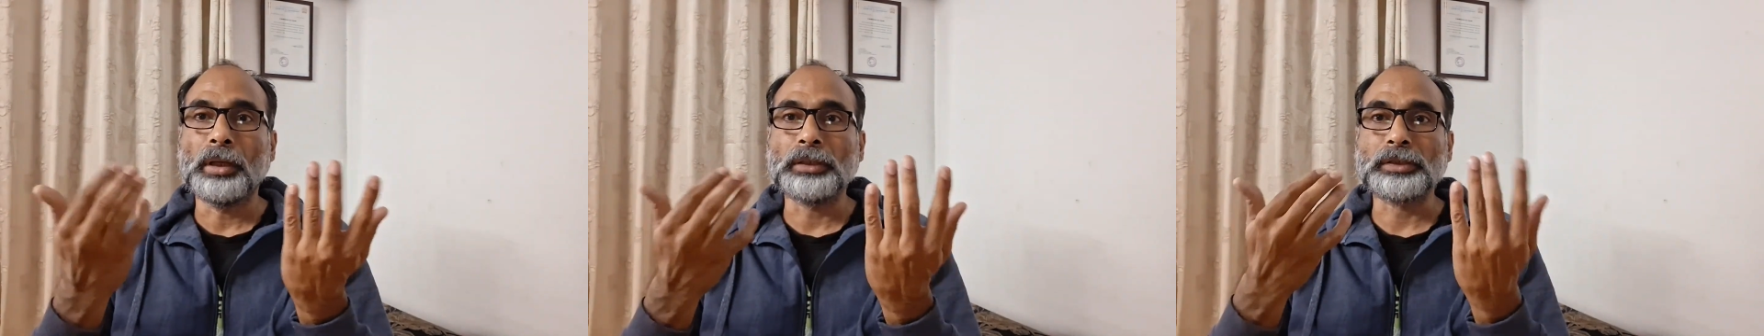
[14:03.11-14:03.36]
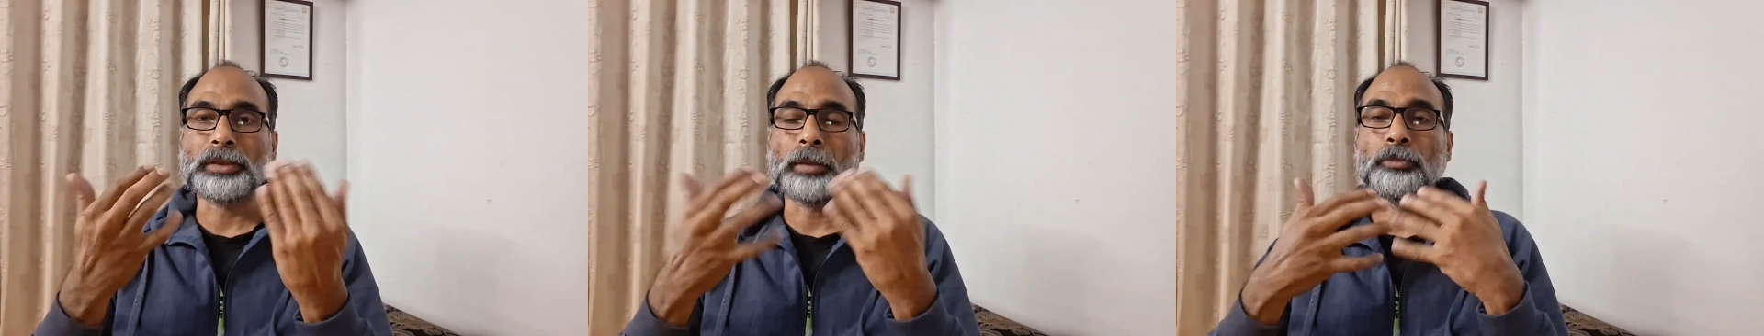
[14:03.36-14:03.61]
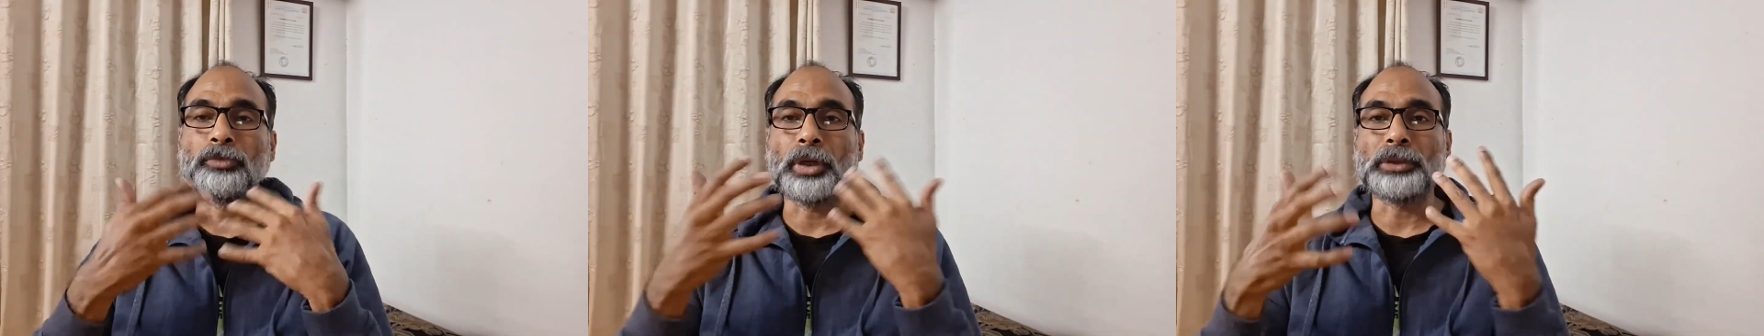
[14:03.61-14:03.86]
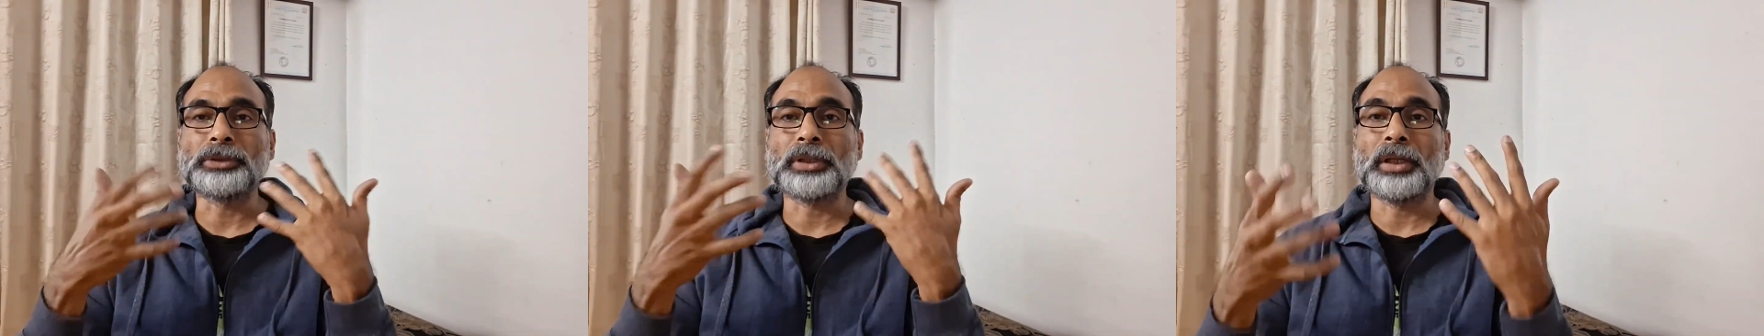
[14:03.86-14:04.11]
some
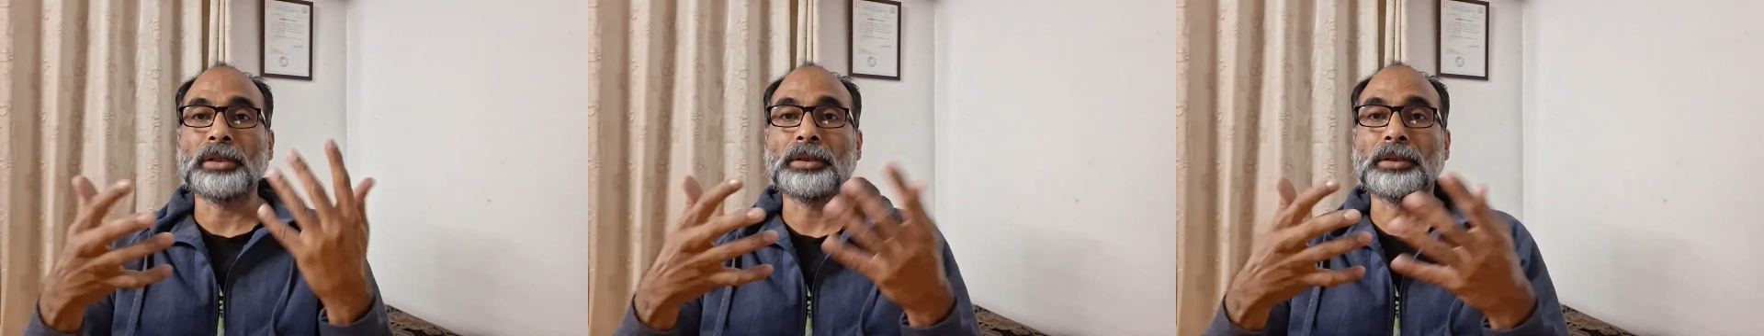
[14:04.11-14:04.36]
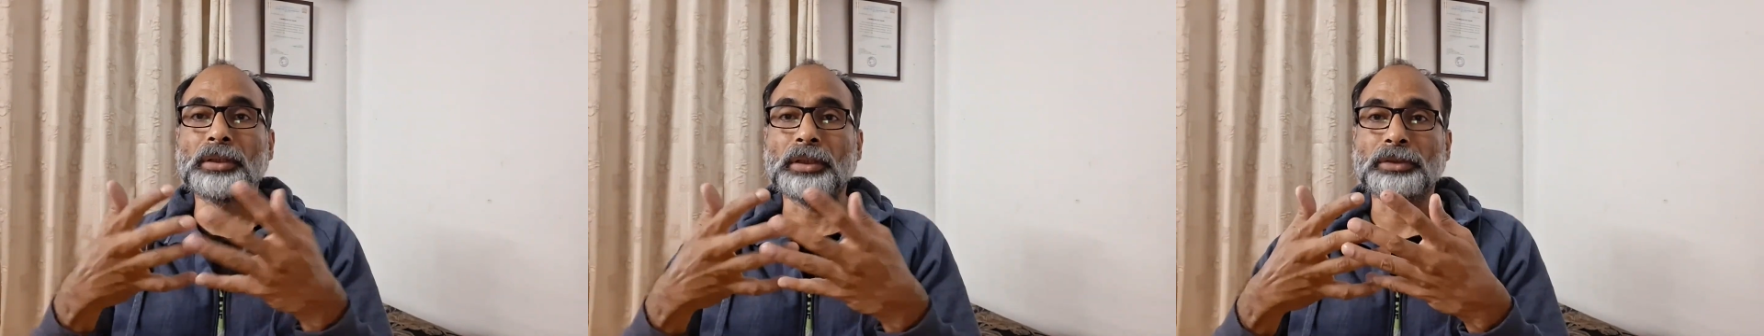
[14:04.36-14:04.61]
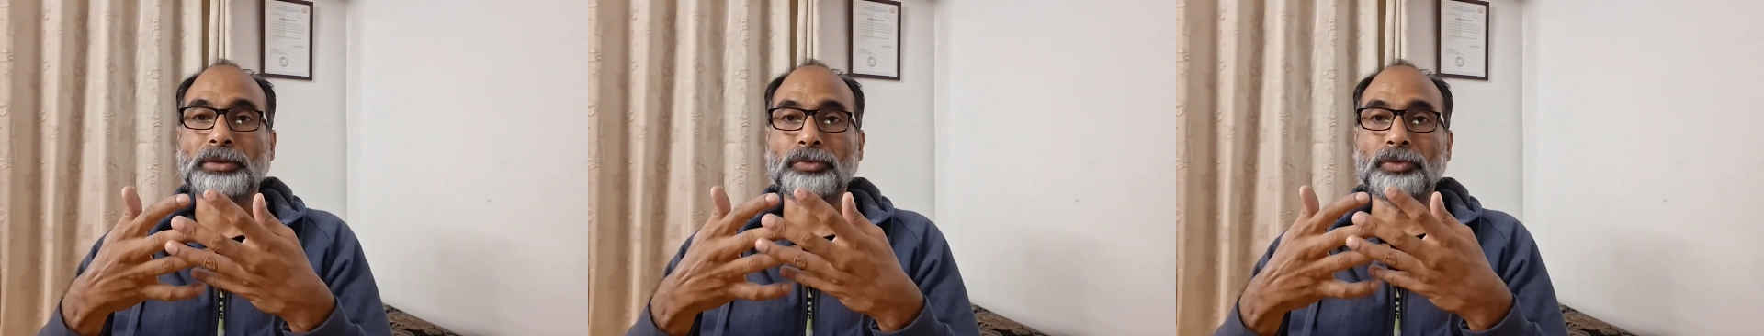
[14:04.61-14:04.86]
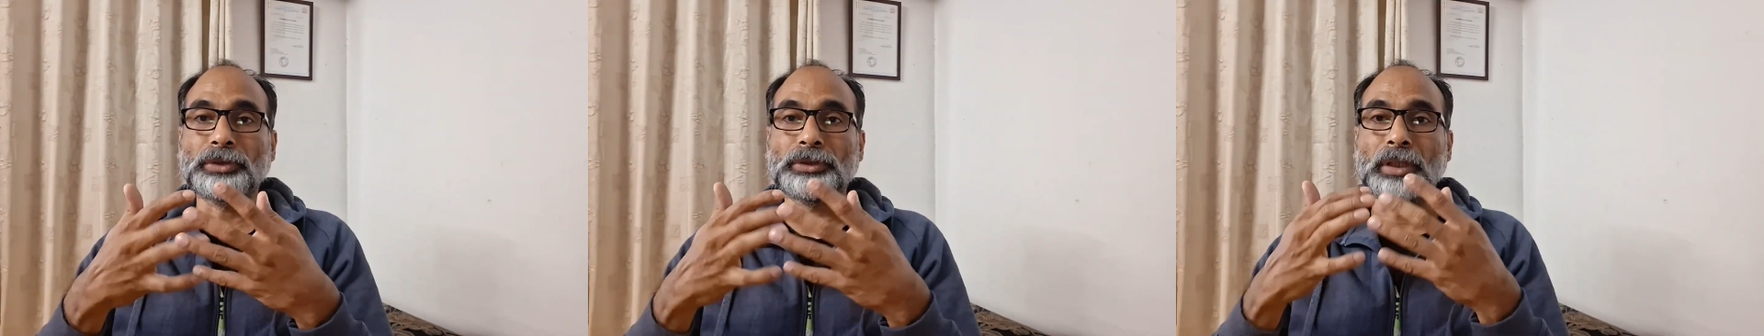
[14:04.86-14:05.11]
functionalities
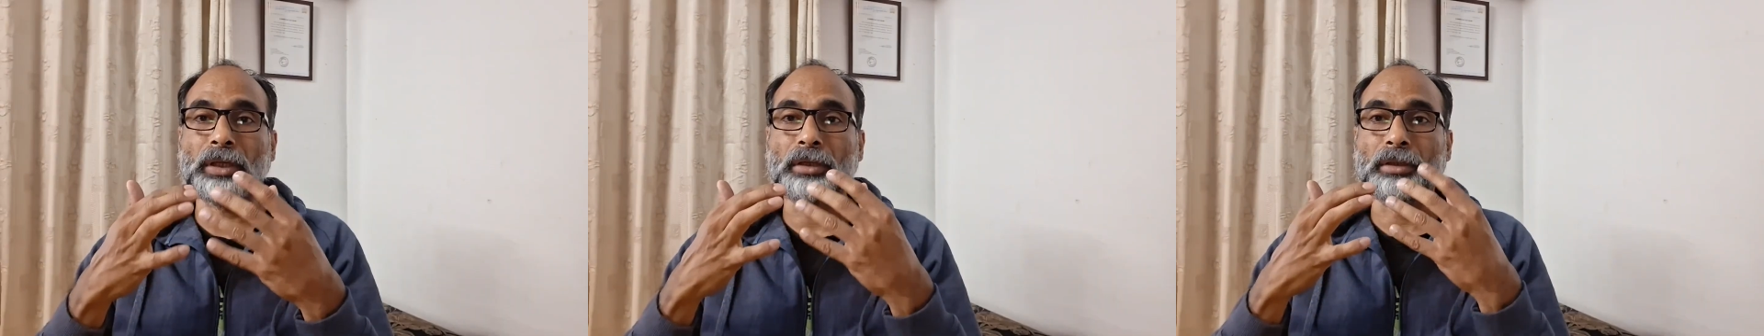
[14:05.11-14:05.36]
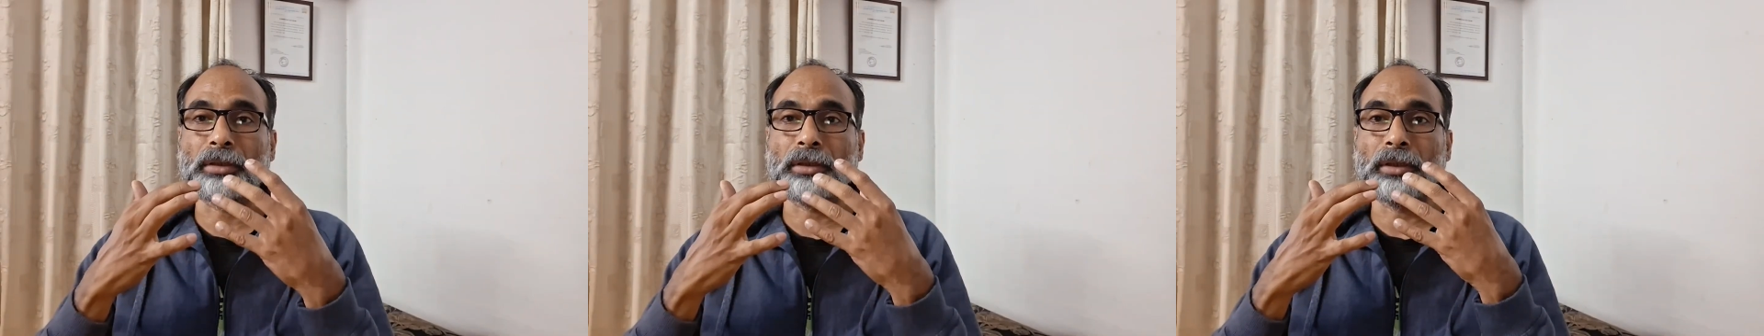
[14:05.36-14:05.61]
which are